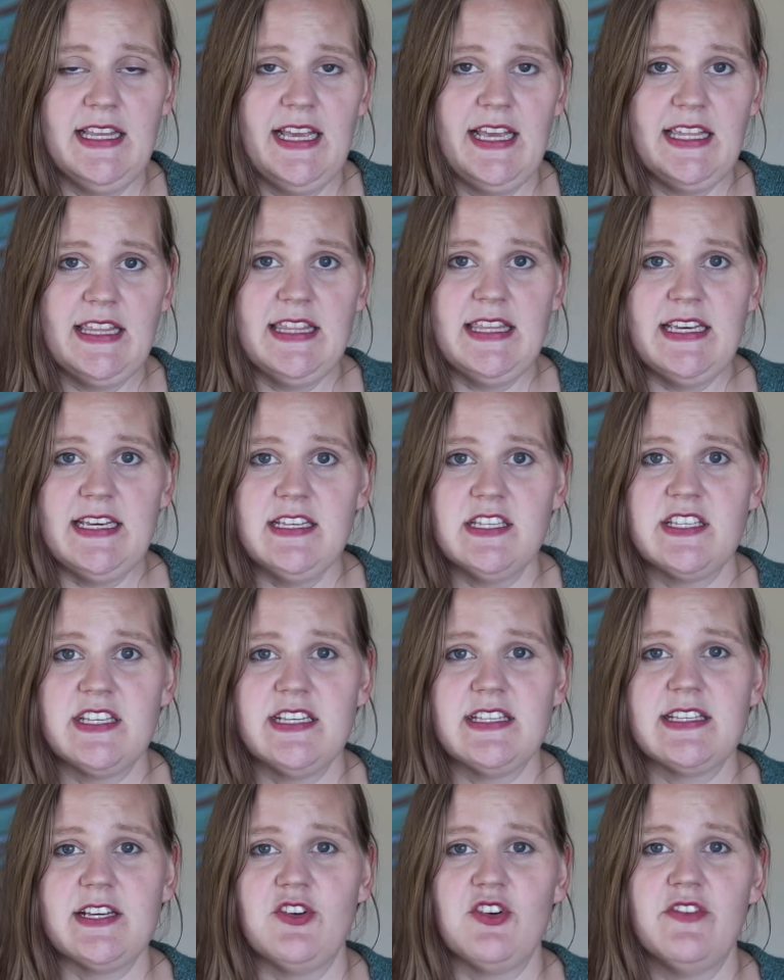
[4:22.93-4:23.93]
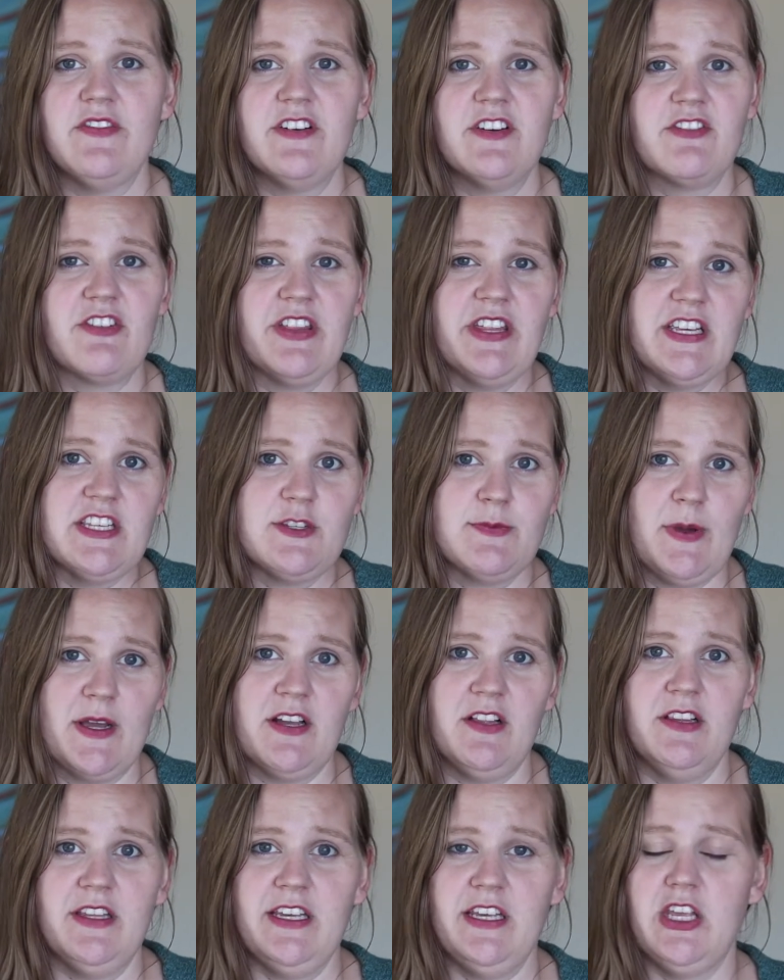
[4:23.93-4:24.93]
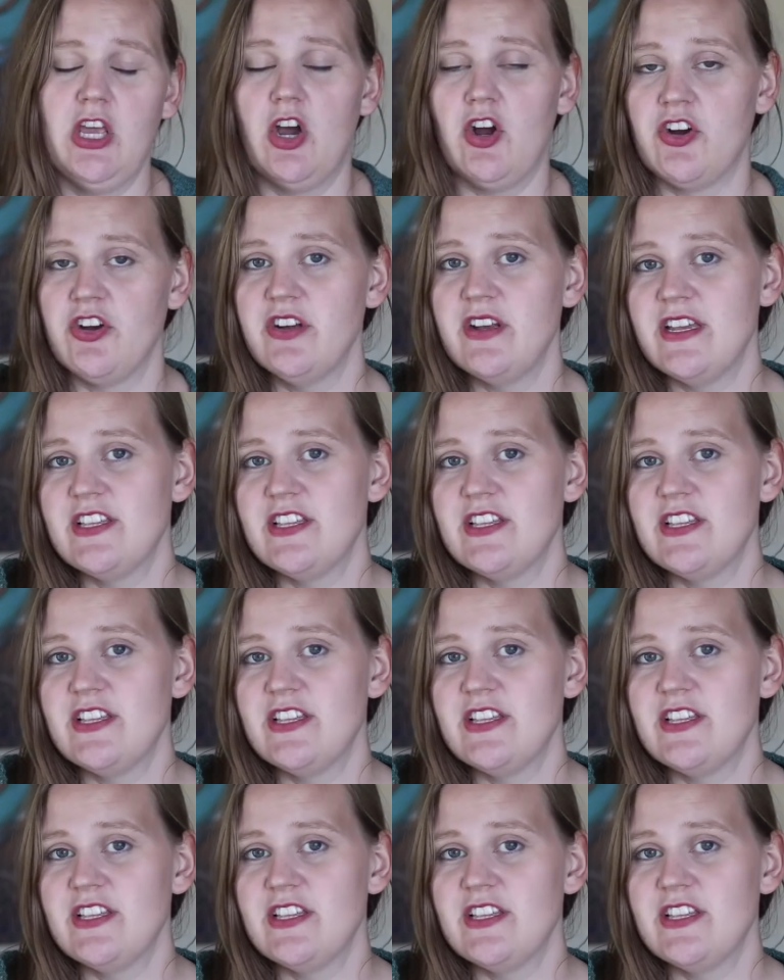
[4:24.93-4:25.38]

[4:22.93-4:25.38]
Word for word: like this is out of a really speckly yarn,